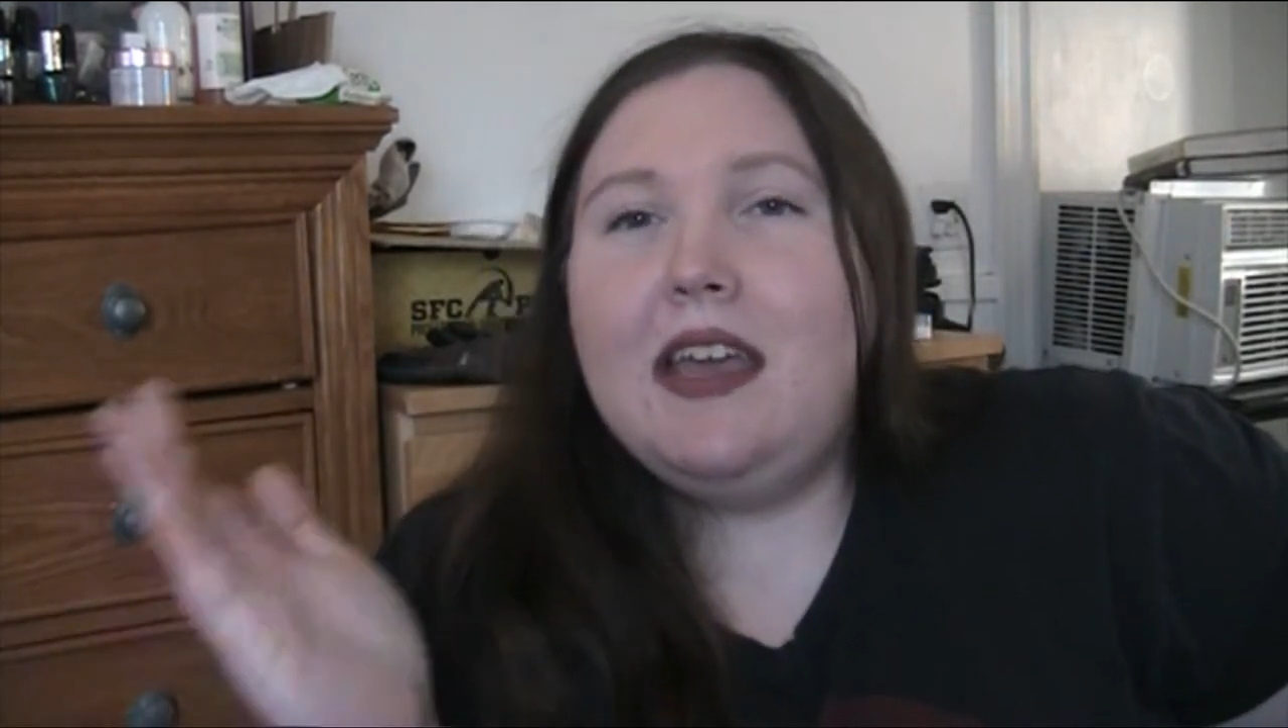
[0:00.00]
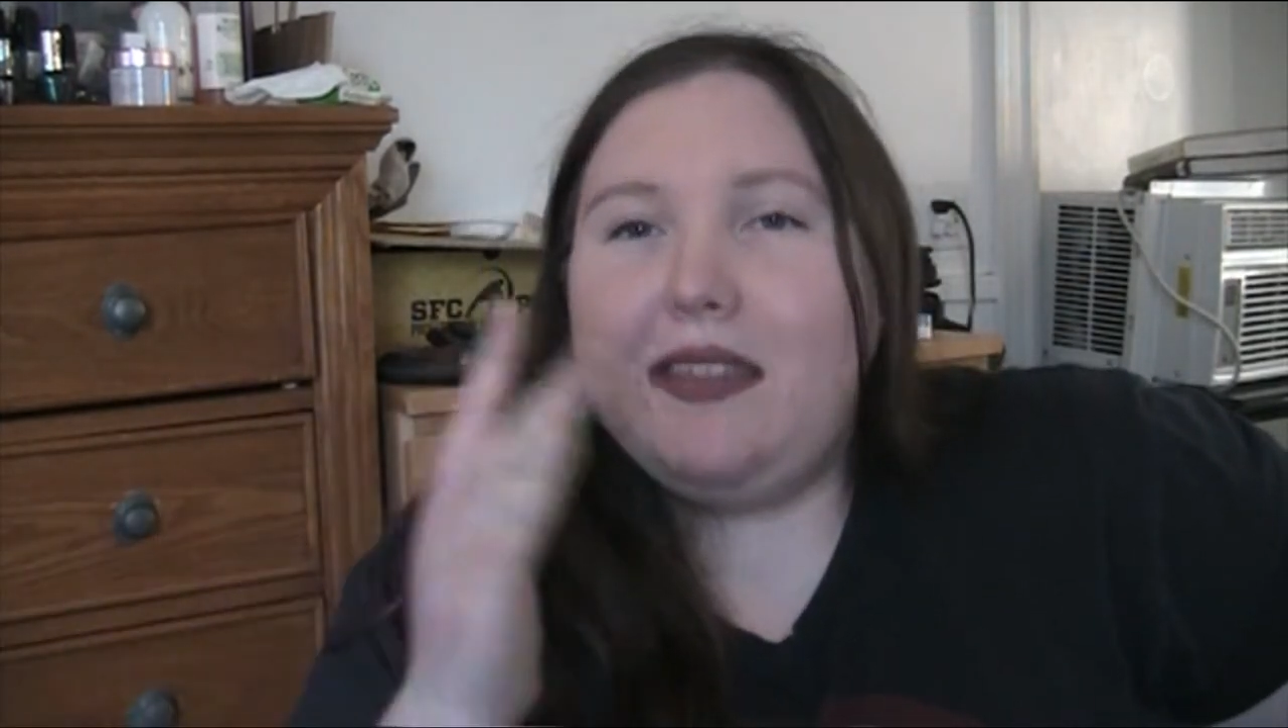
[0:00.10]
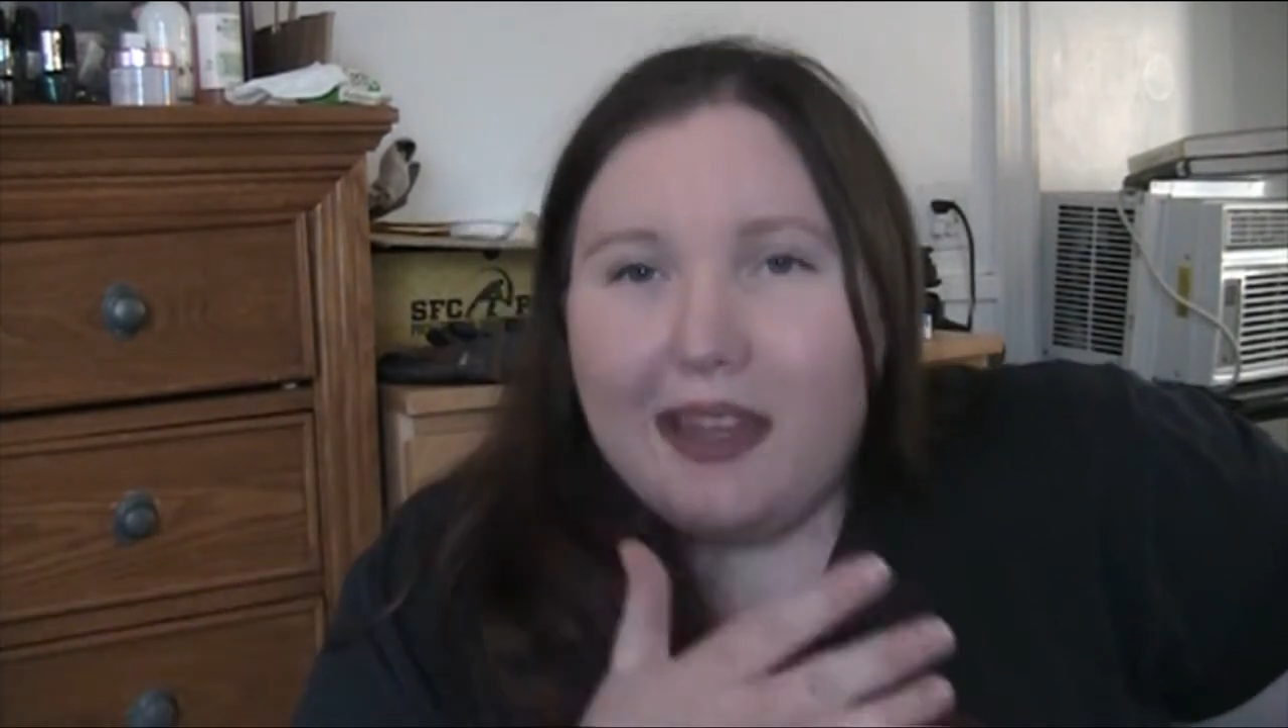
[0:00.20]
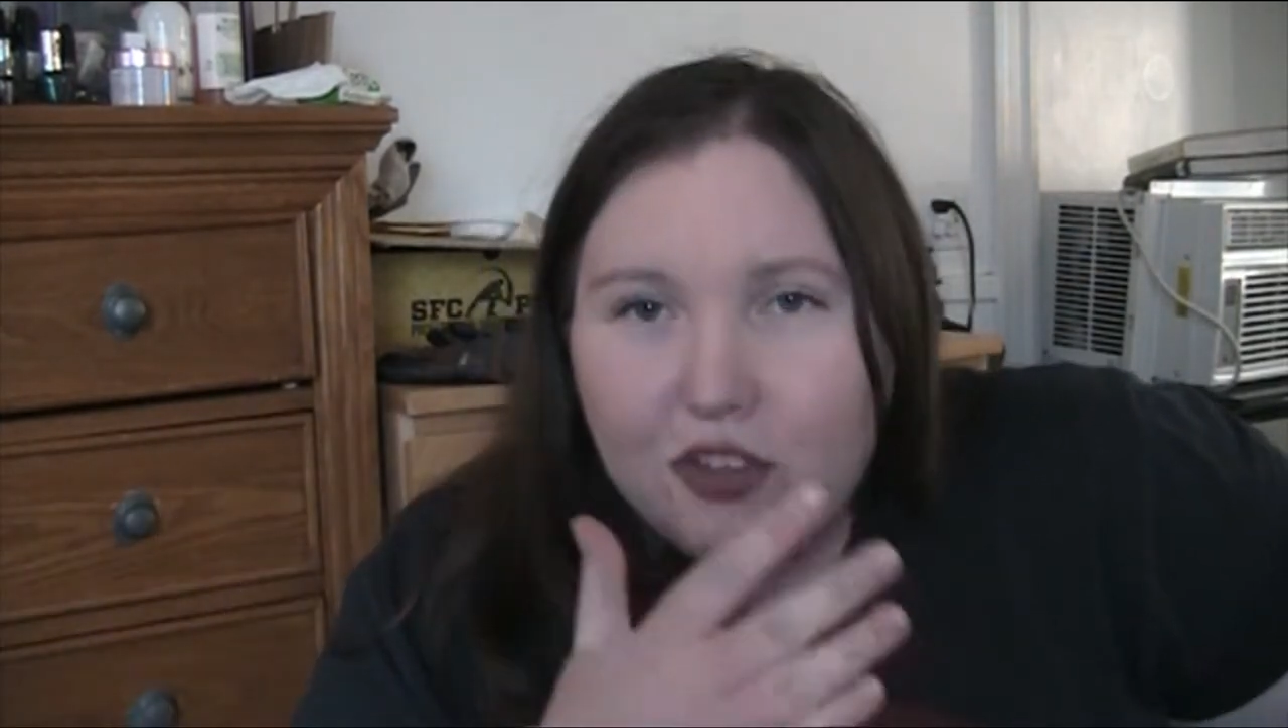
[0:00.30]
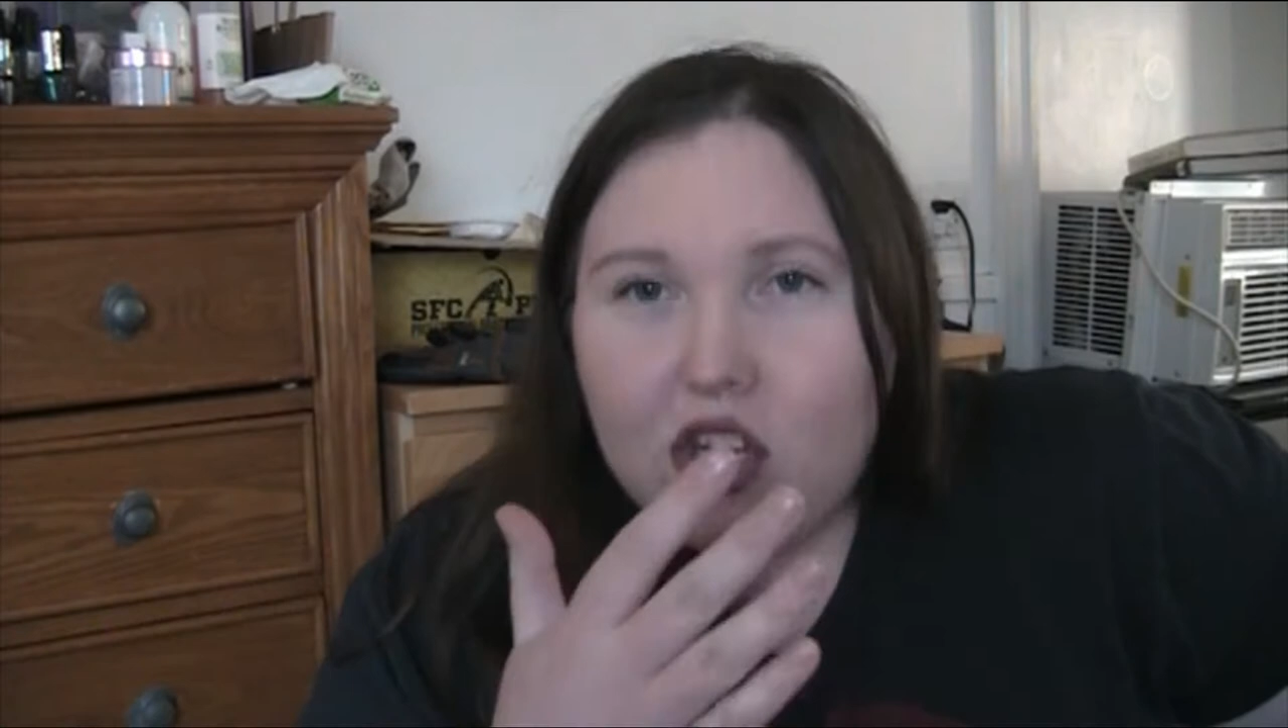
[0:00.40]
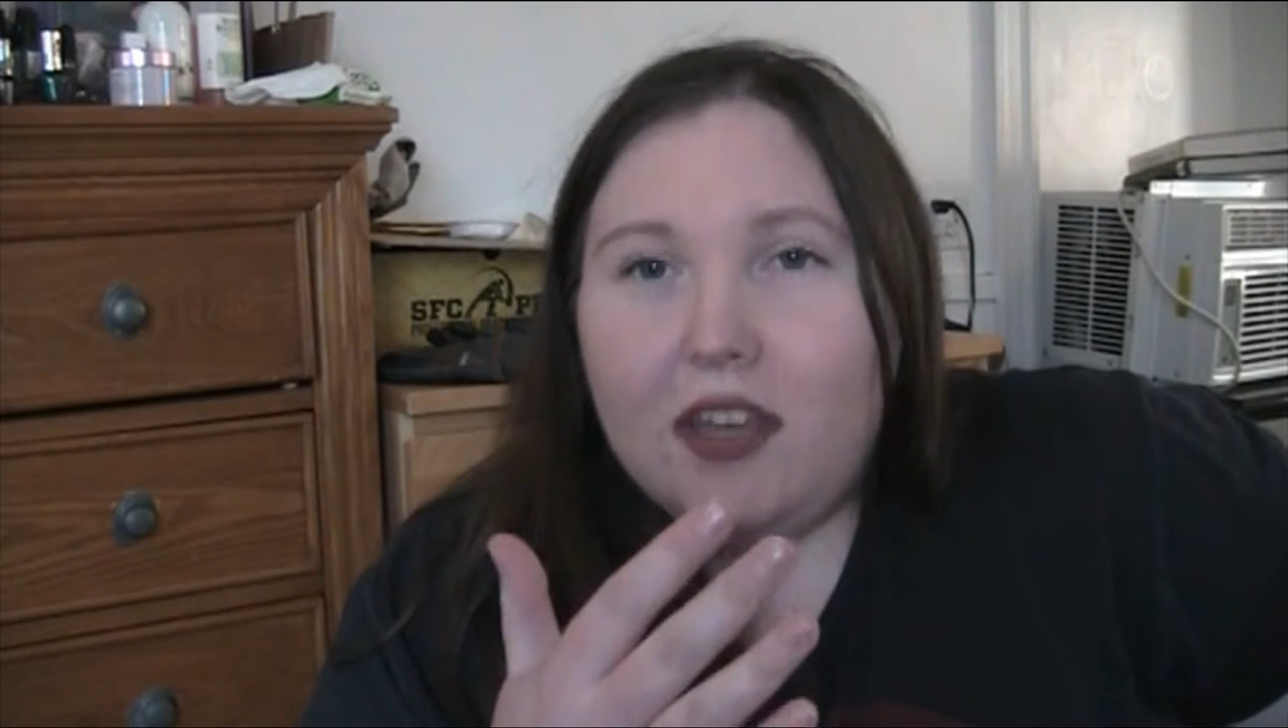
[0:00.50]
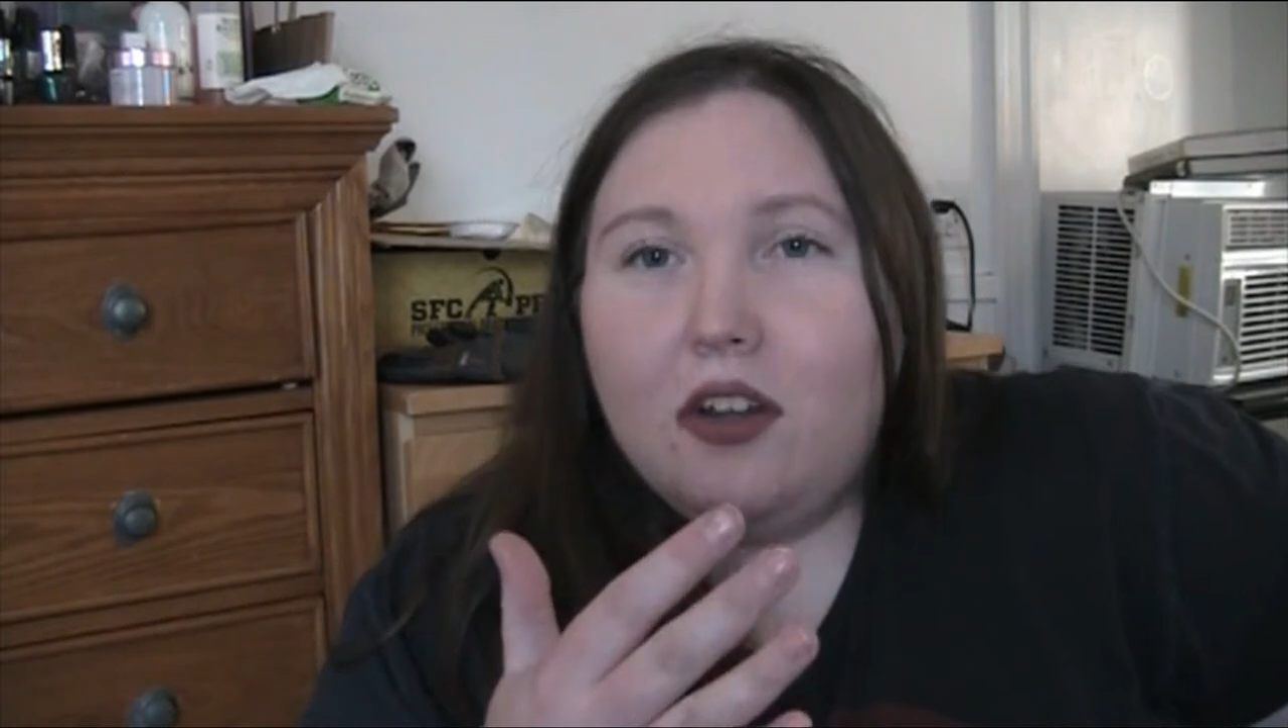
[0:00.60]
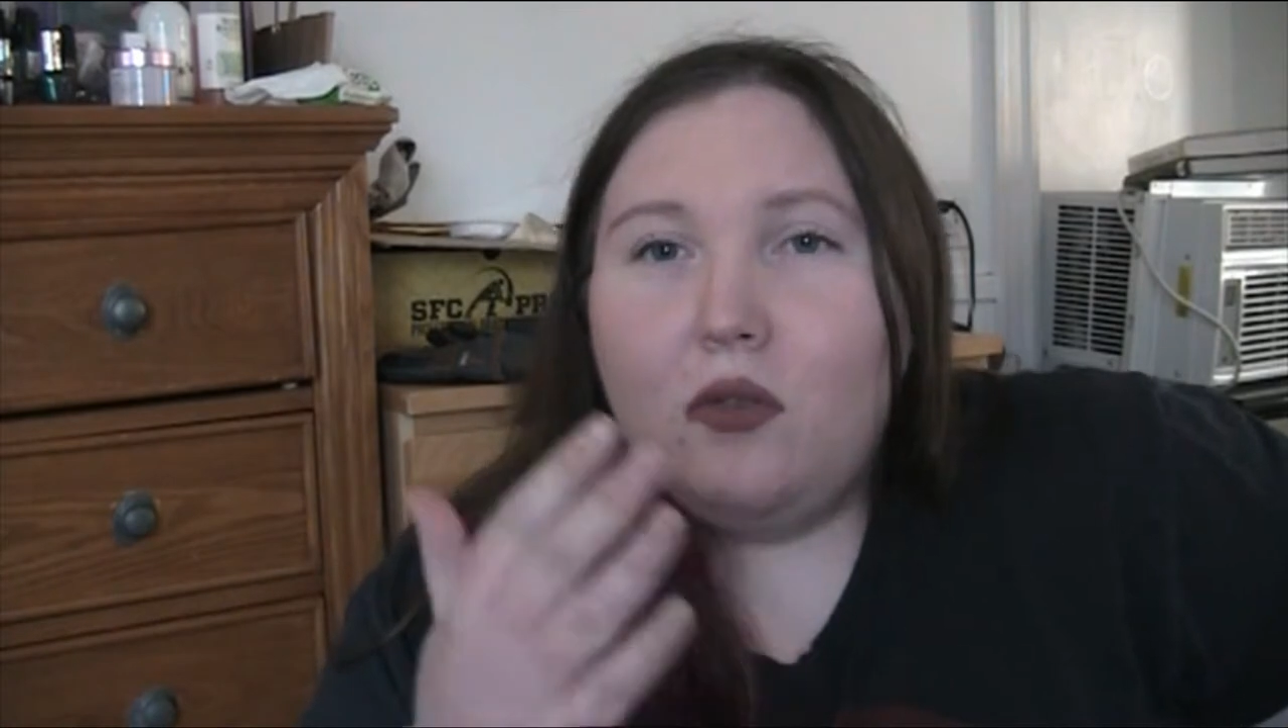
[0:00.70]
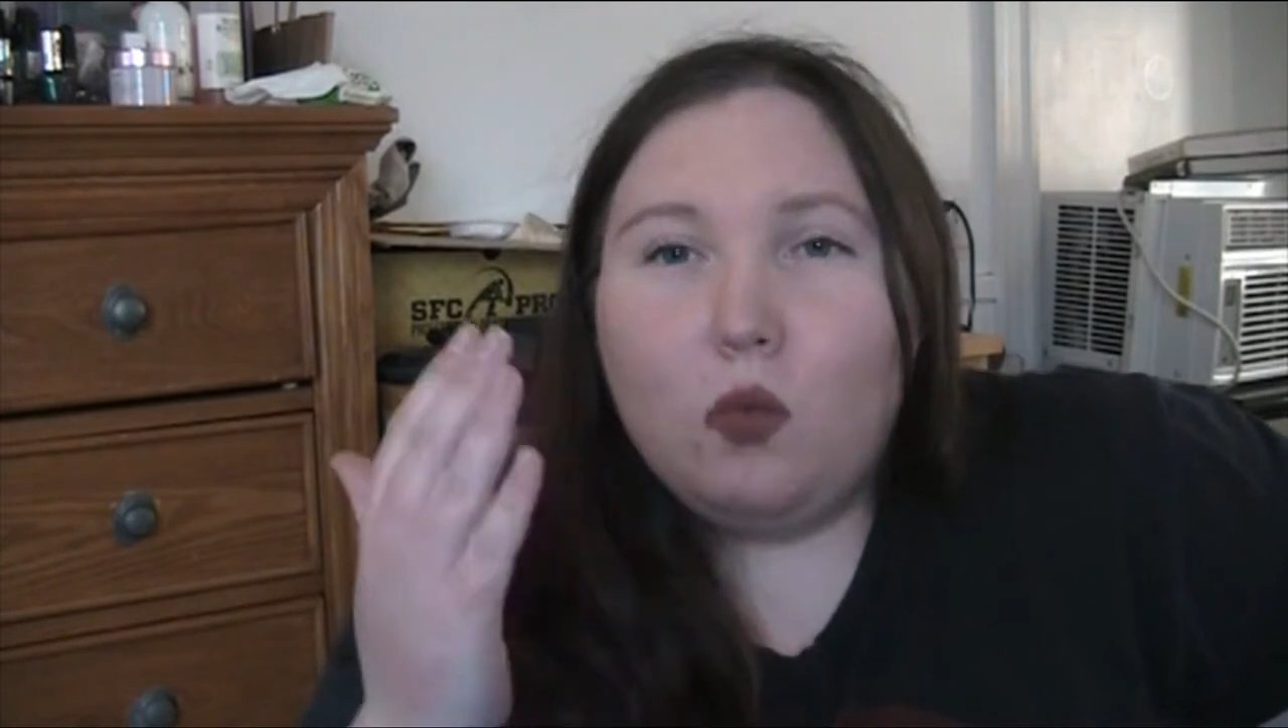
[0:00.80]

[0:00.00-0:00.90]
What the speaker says: that channel